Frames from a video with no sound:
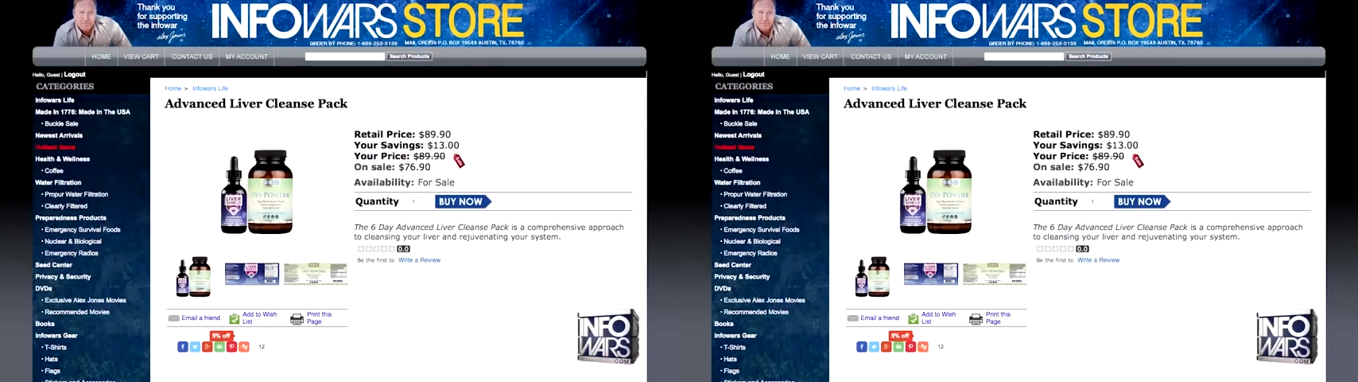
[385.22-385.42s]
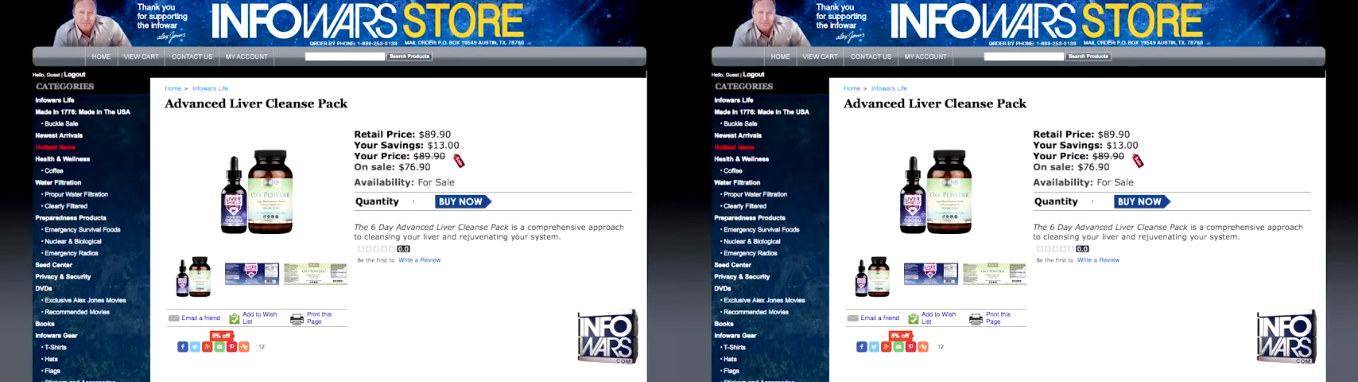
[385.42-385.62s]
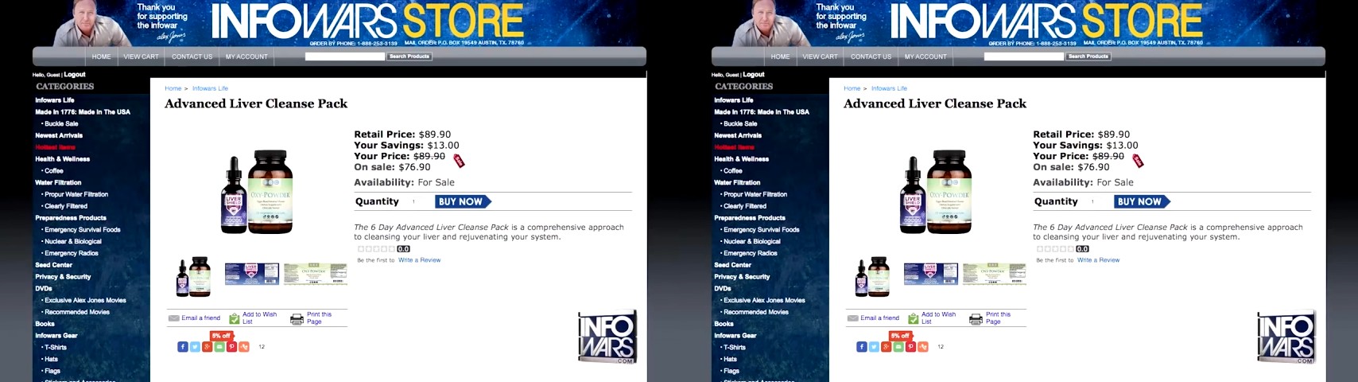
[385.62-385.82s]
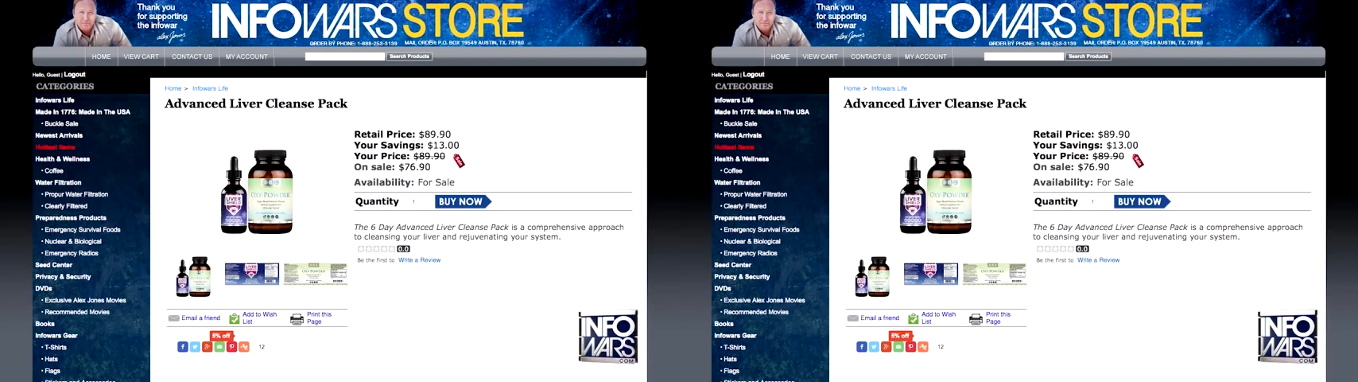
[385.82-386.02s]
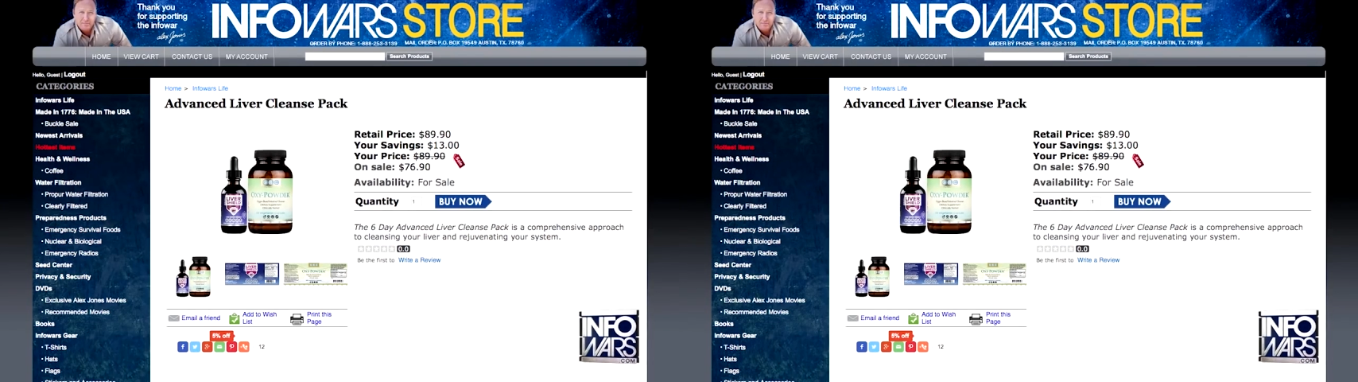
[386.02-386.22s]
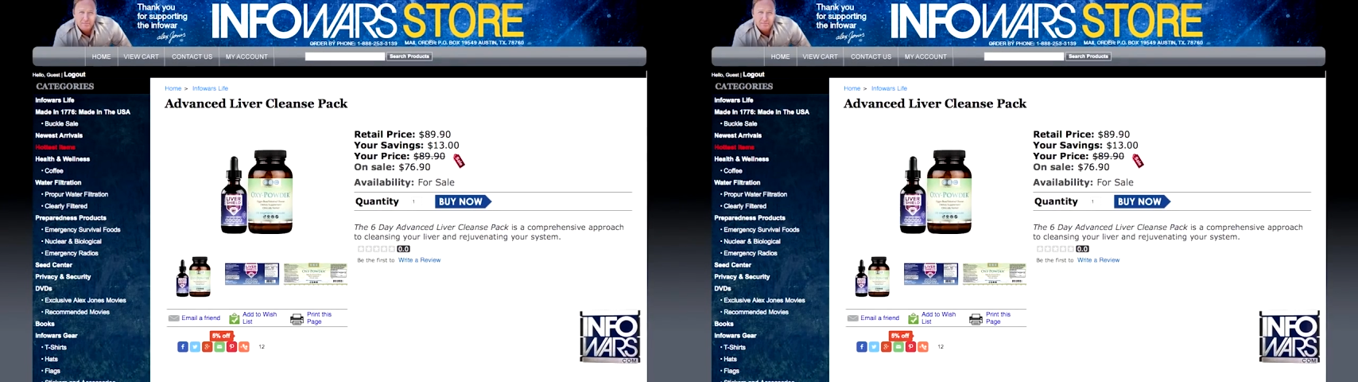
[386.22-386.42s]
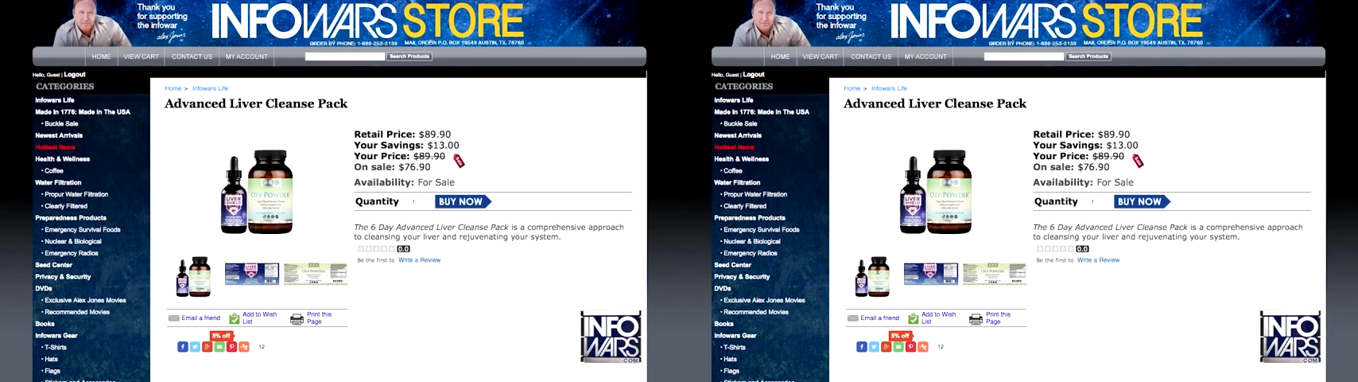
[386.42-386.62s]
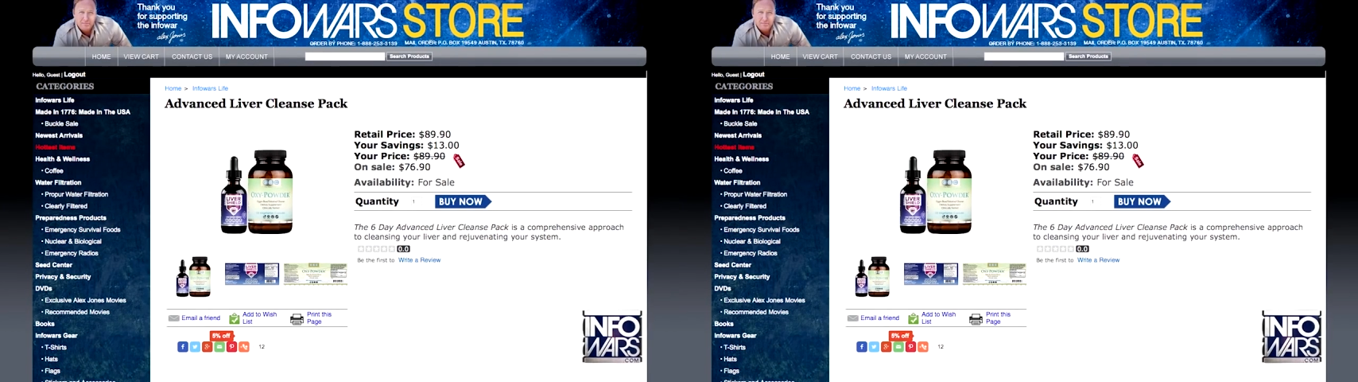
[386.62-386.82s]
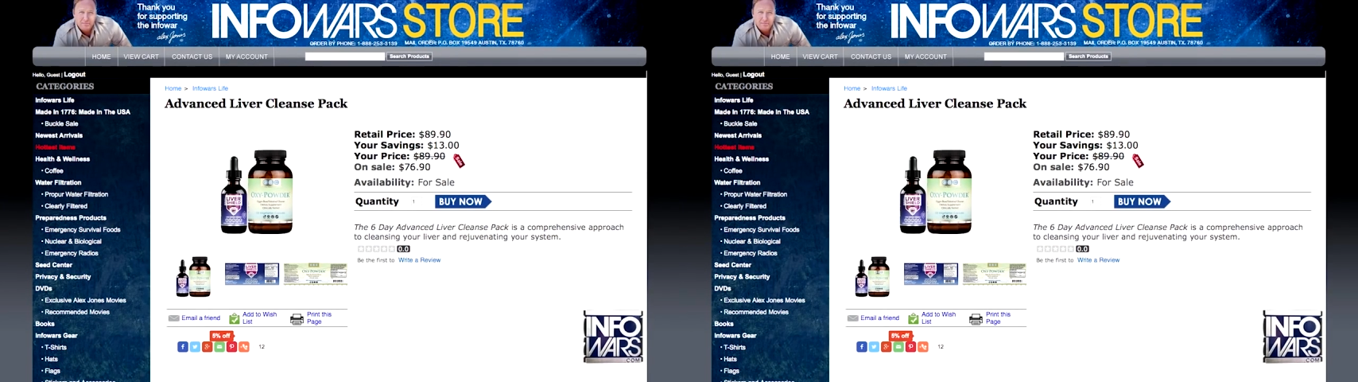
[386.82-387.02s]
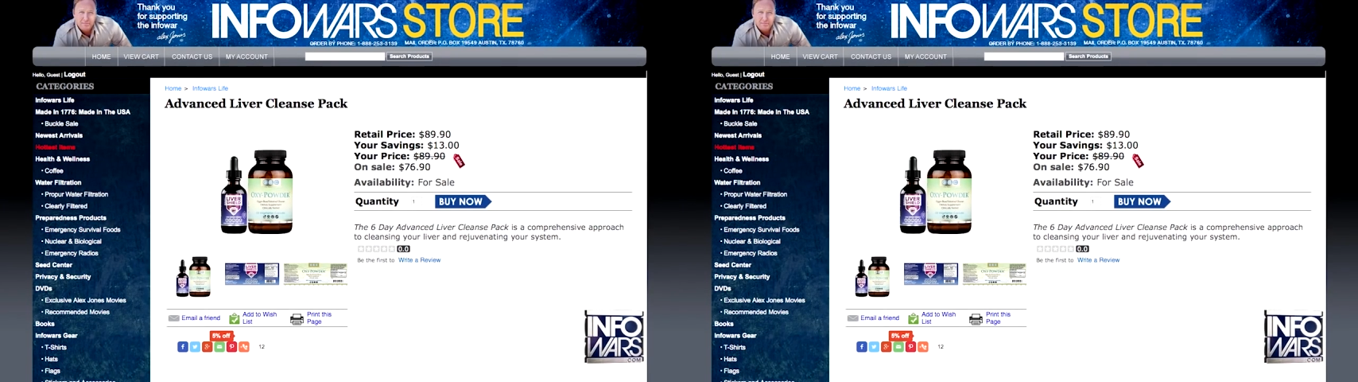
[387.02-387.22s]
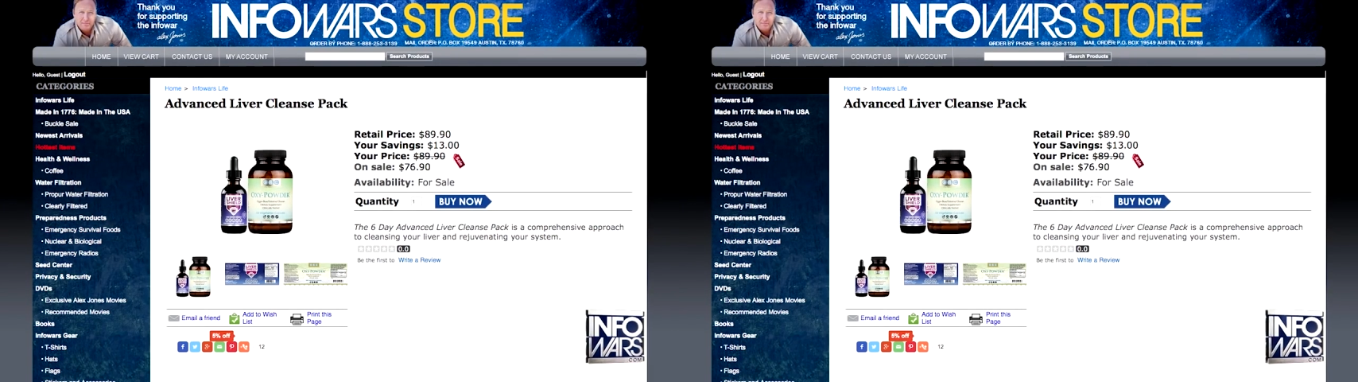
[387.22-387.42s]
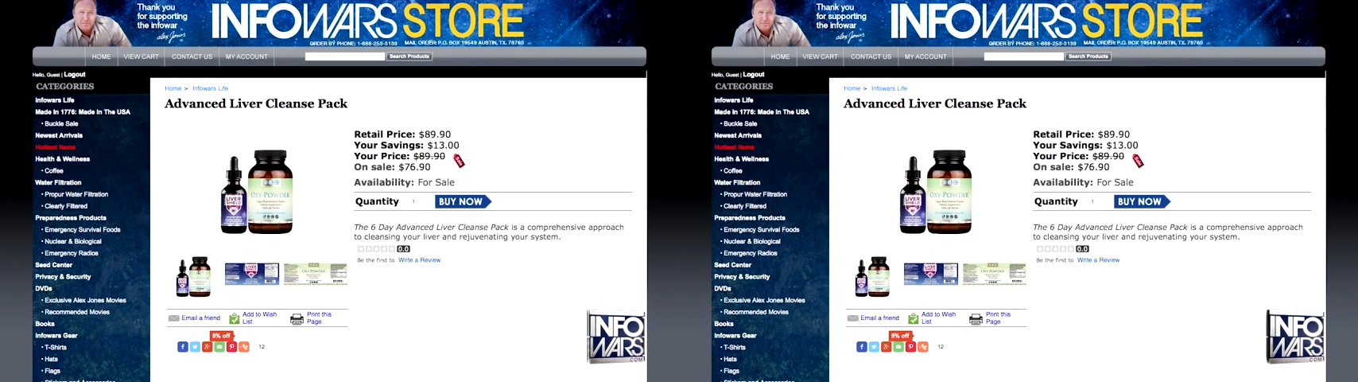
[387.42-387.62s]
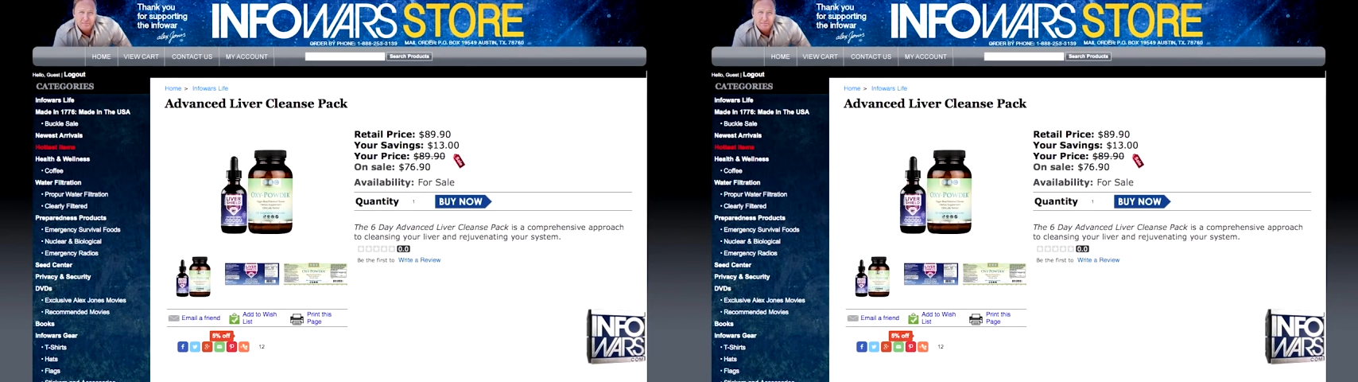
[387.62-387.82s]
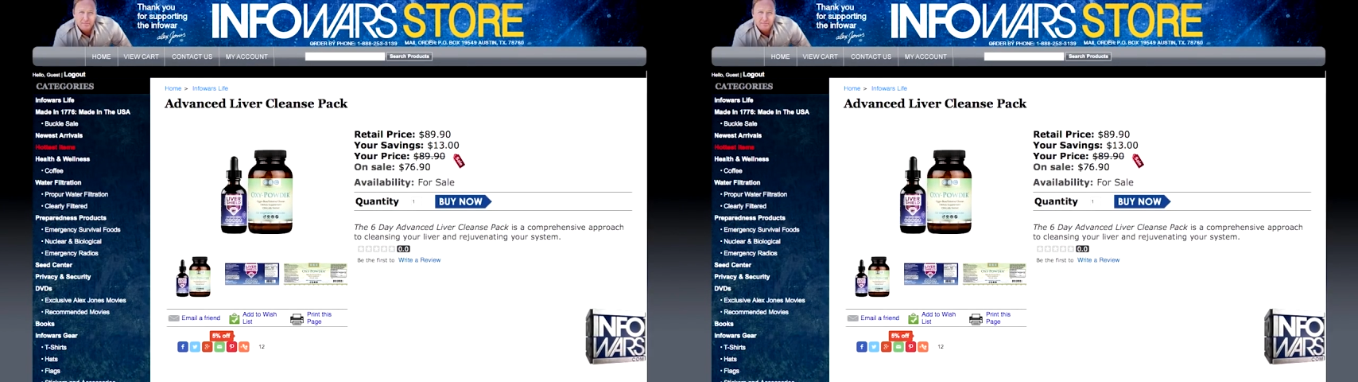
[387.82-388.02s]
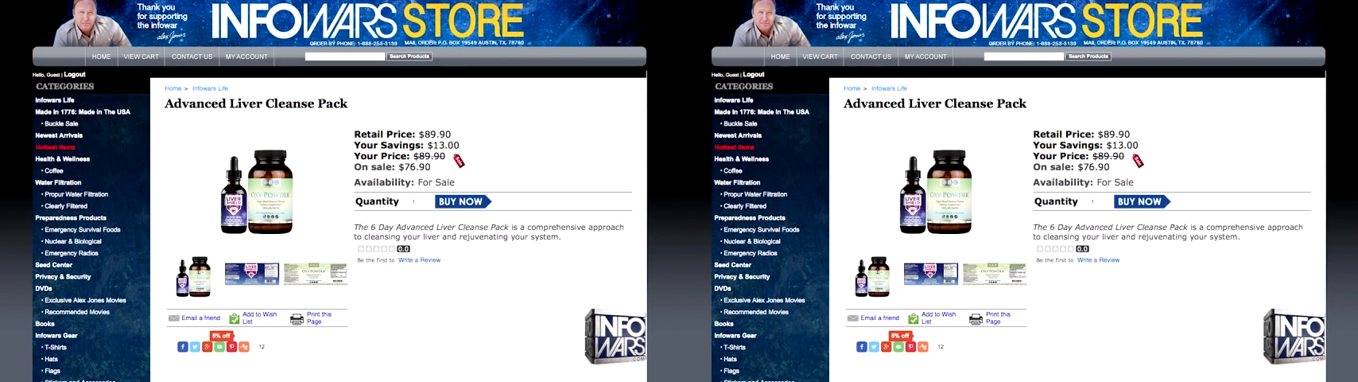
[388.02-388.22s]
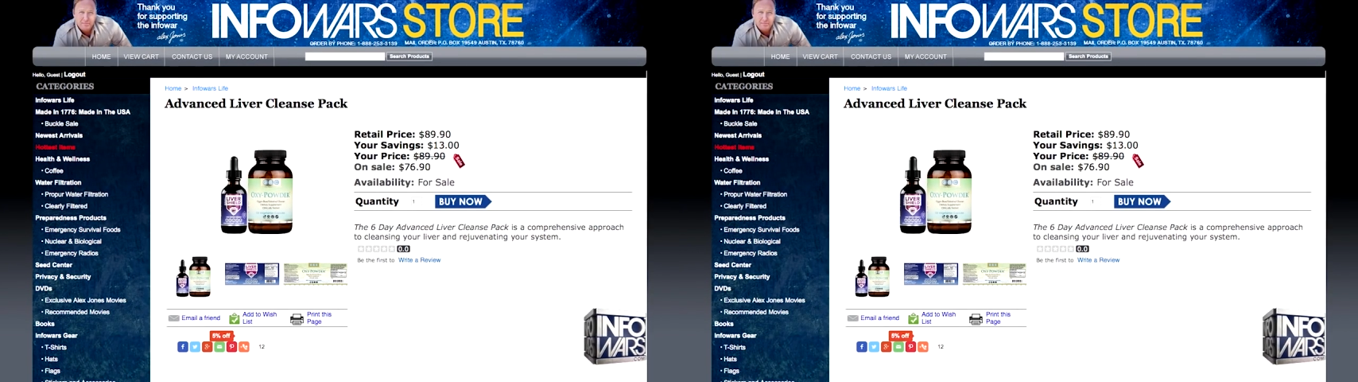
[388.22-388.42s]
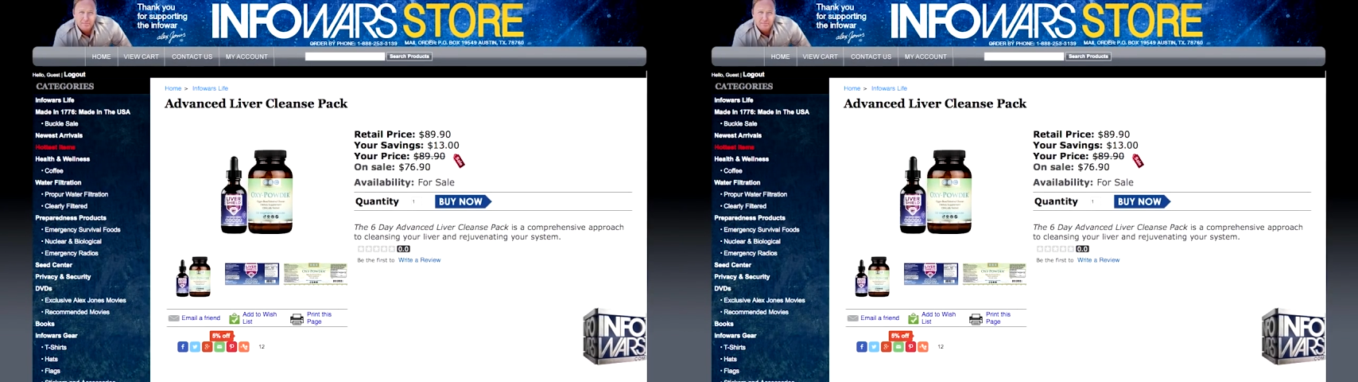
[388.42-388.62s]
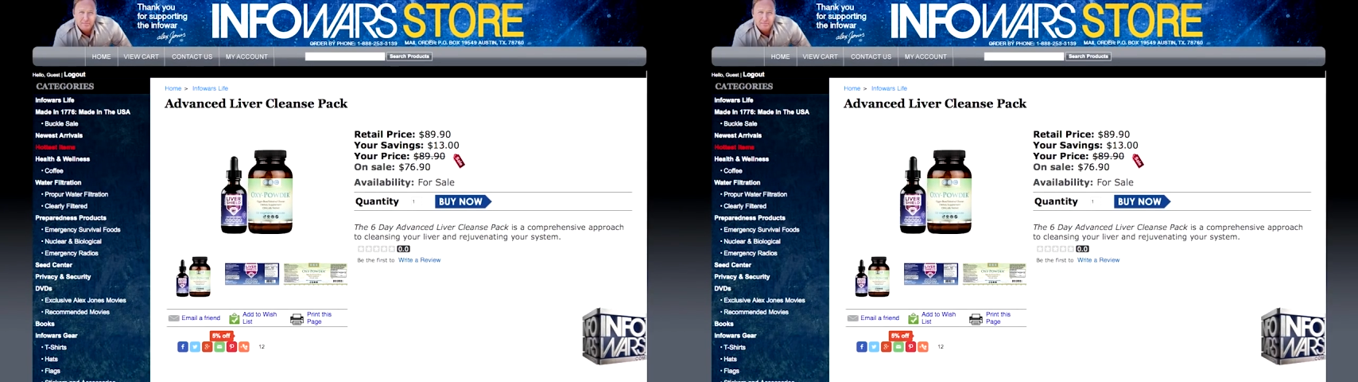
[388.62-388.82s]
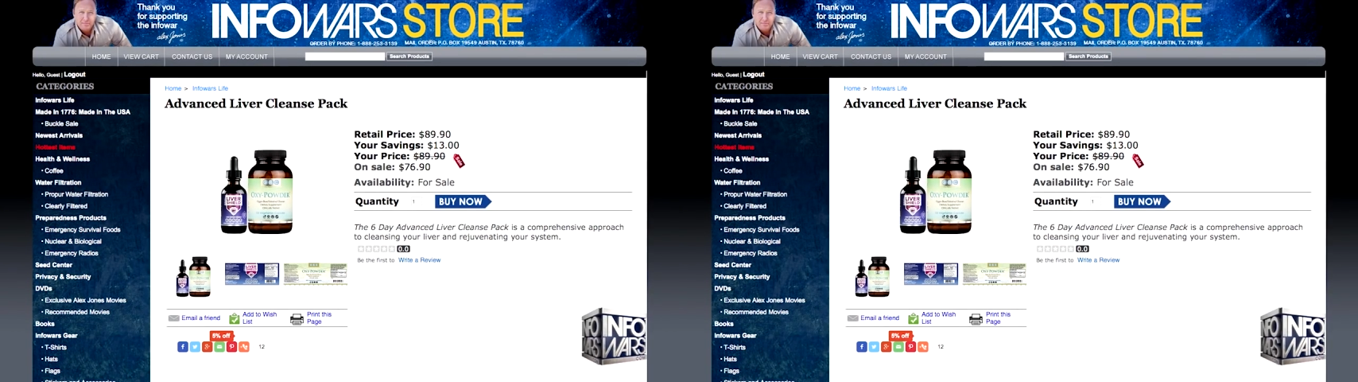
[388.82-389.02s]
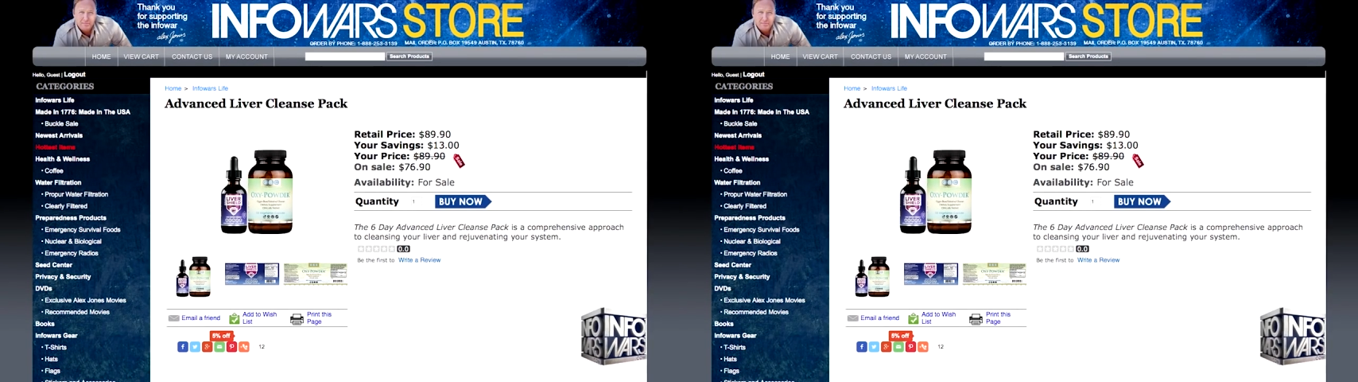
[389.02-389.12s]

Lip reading: [unreadable: no face in view]